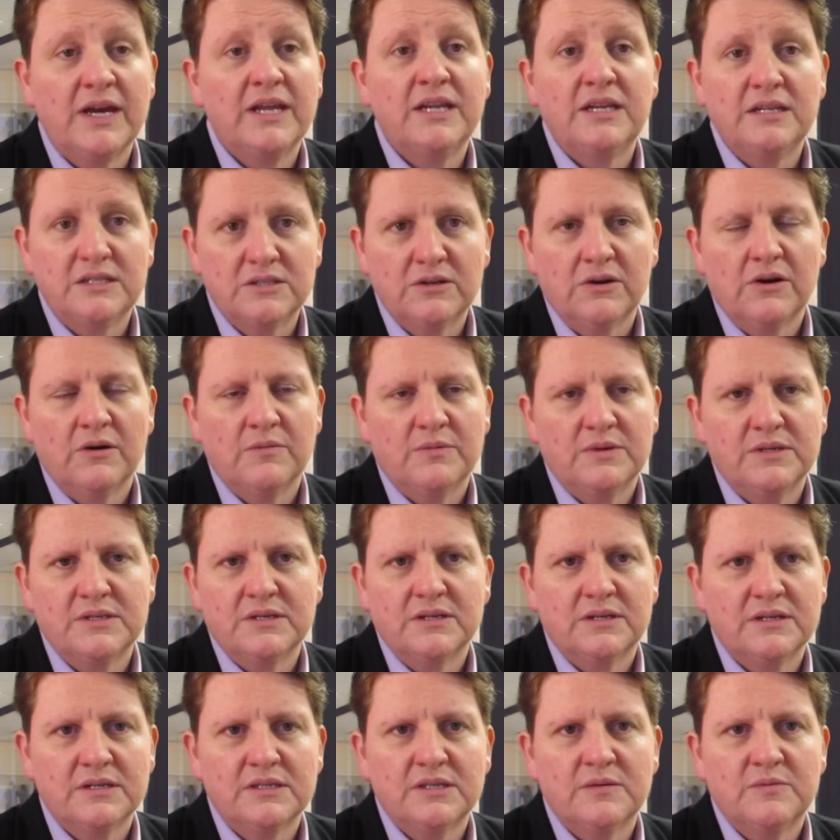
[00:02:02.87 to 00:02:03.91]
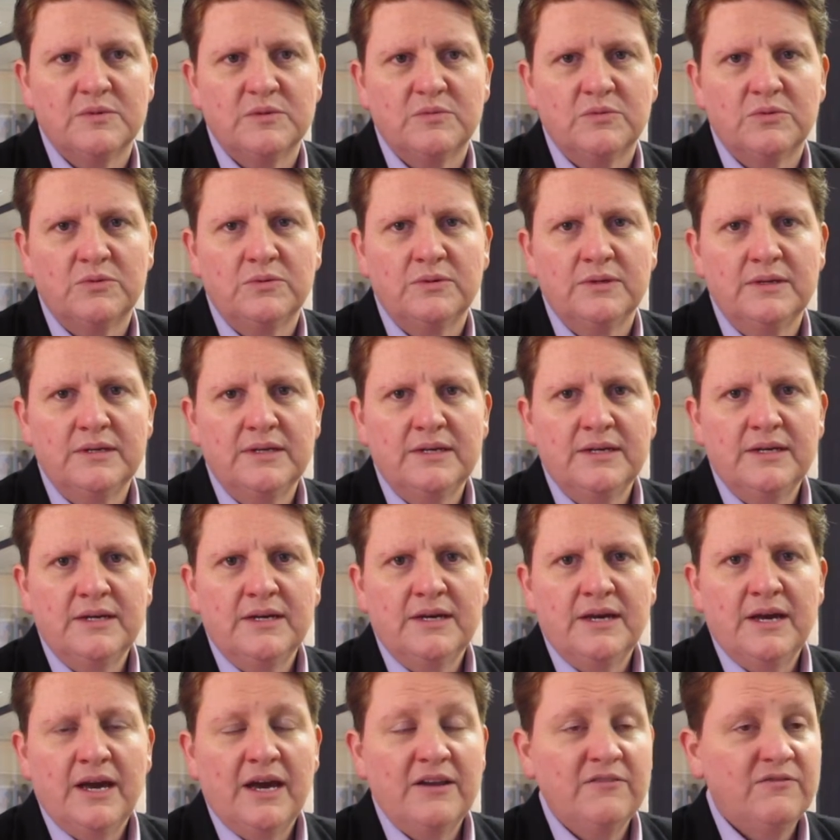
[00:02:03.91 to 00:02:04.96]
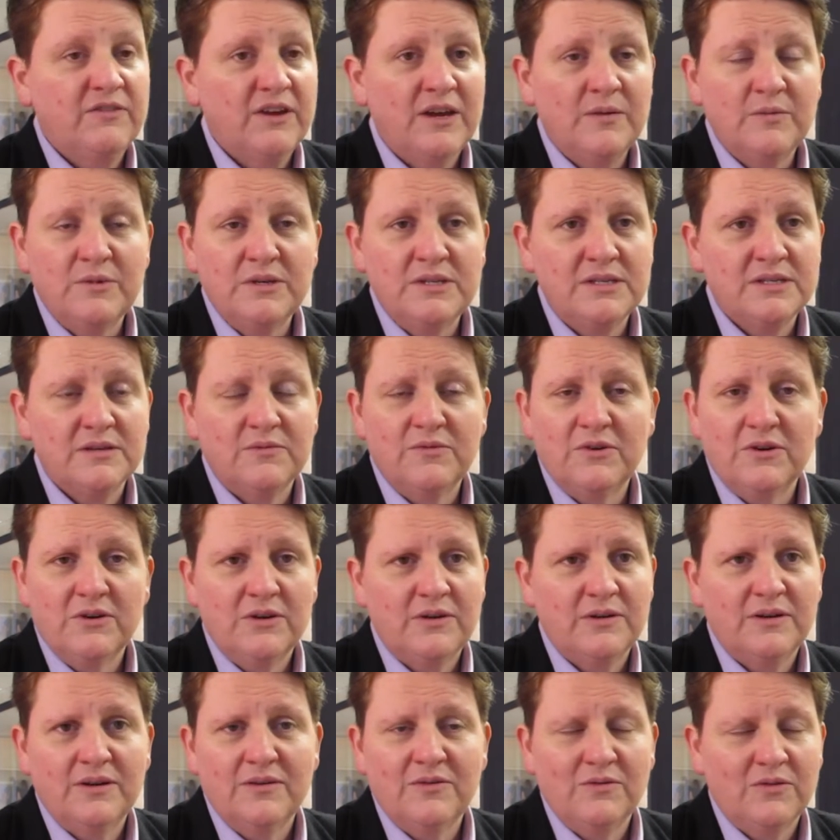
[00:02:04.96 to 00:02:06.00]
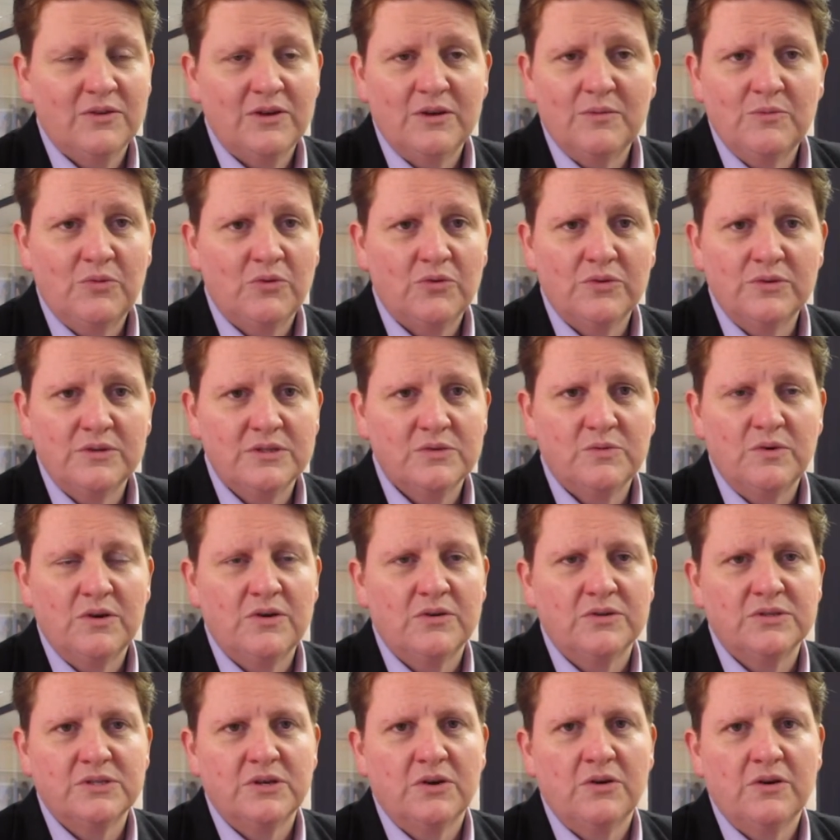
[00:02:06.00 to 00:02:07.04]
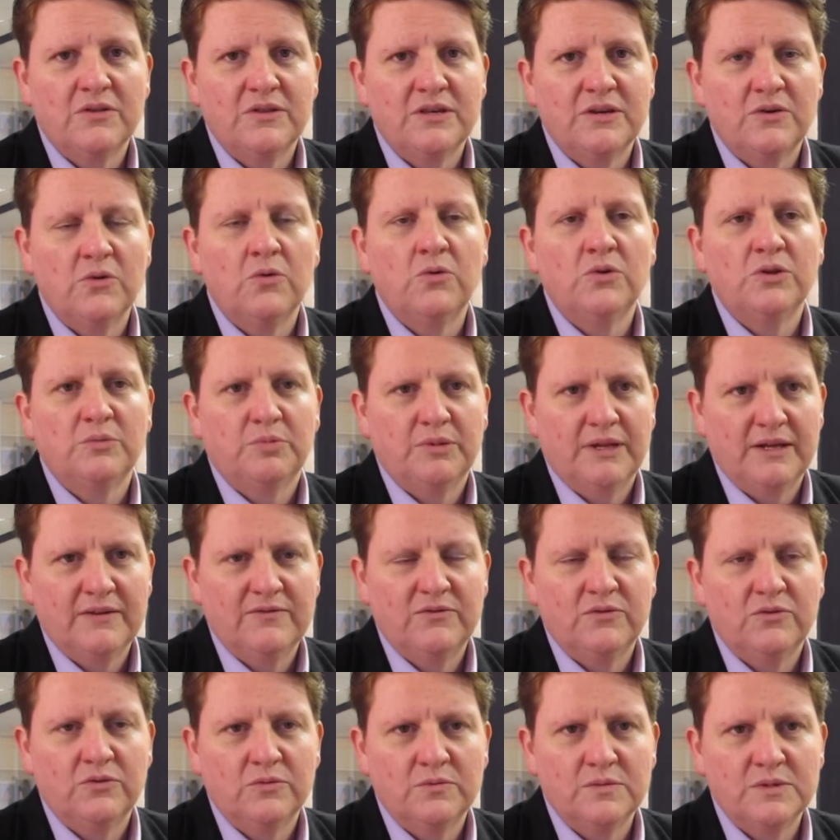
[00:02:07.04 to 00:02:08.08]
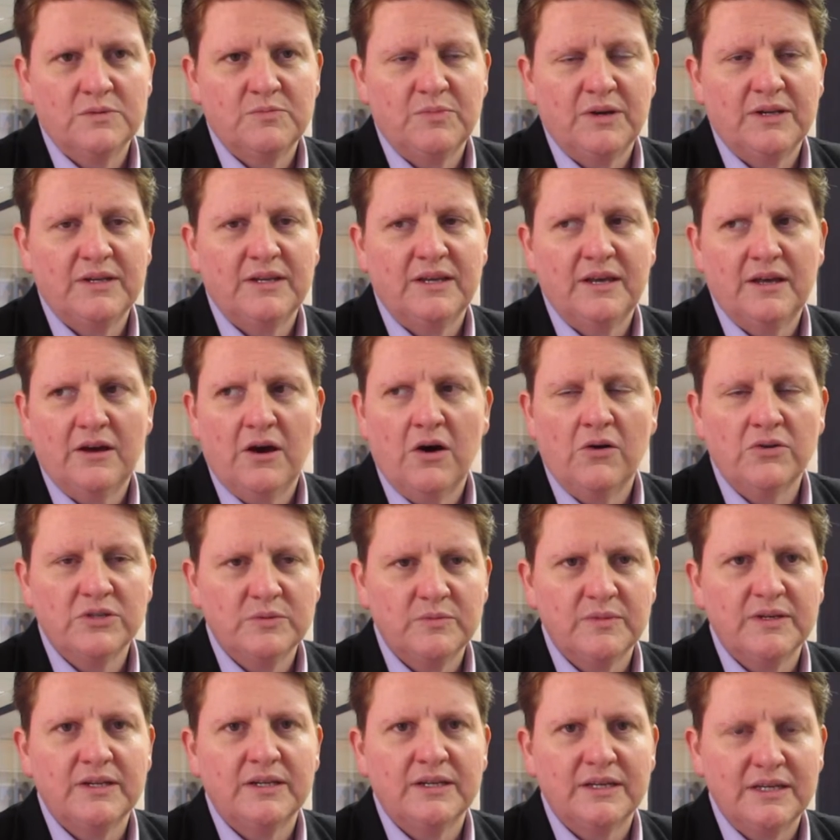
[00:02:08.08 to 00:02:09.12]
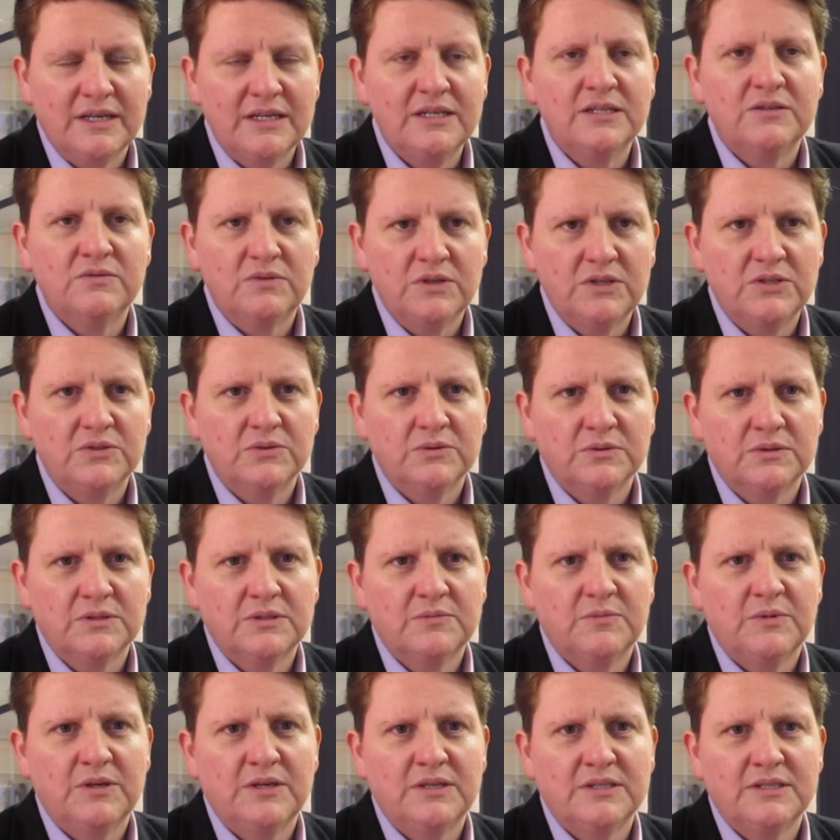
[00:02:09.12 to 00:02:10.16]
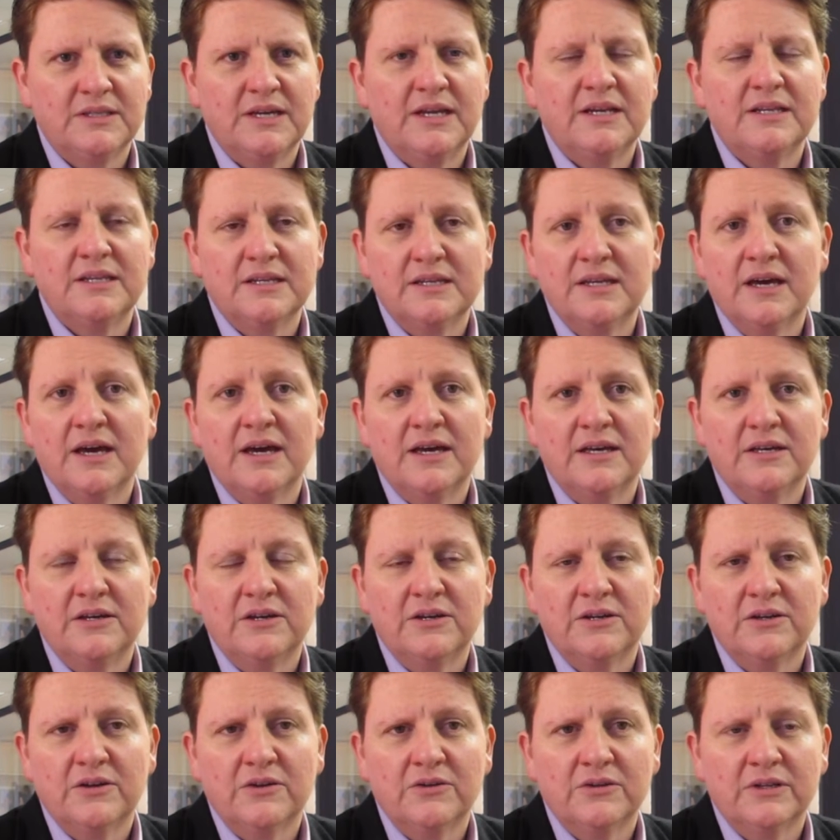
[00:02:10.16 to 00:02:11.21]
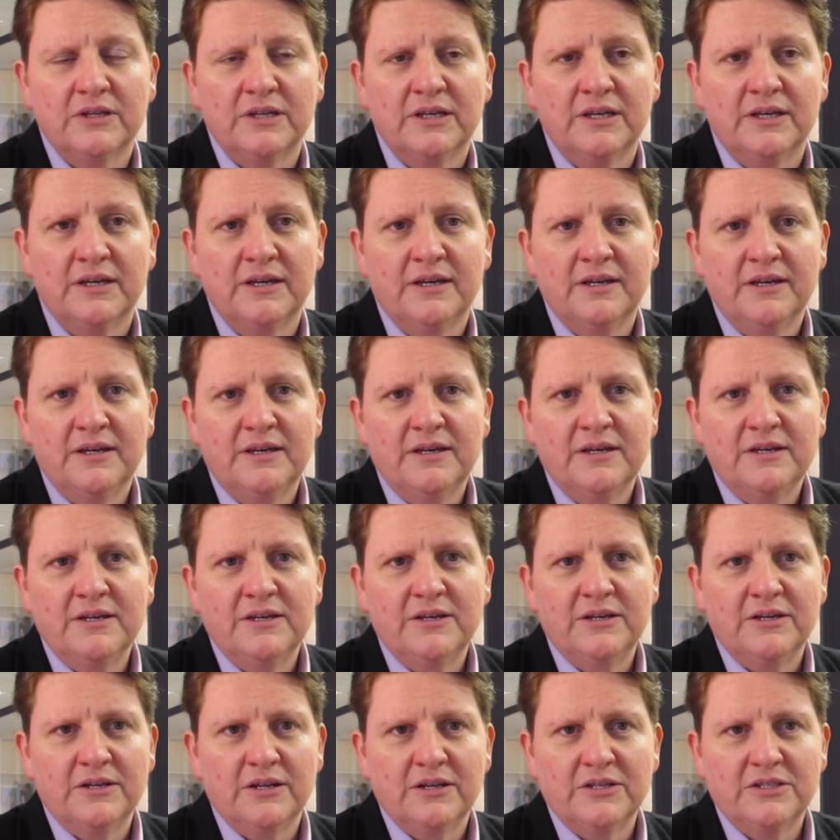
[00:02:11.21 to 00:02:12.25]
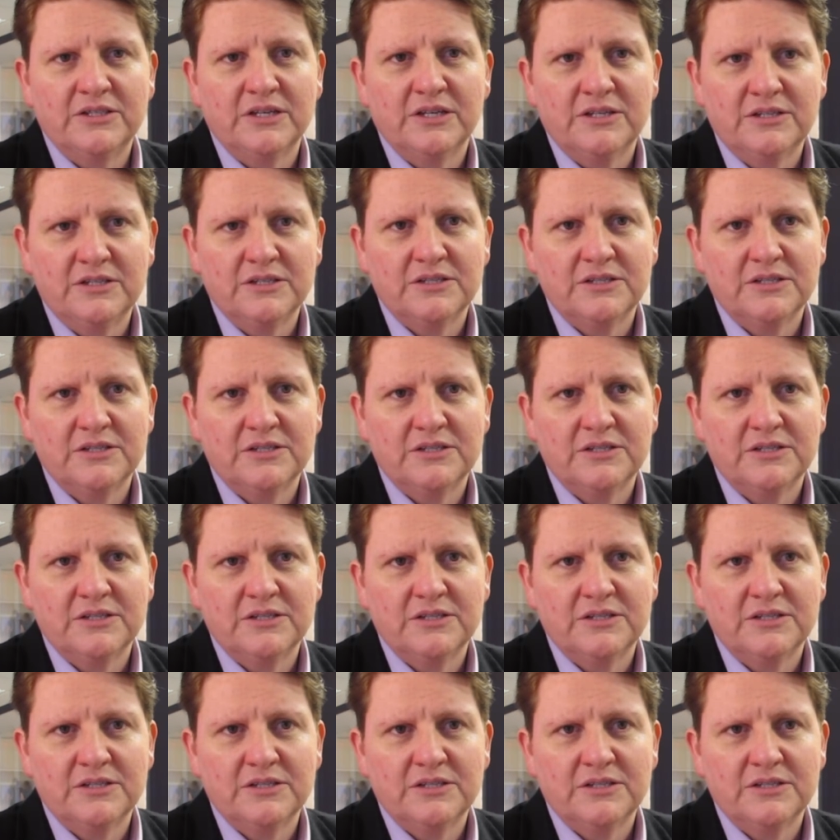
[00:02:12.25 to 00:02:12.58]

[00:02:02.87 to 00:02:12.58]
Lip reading: any type is unacceptable. And families are very, very important as well. So I think all the platforms, but ultimately individuals, because at the end of the day, you can only change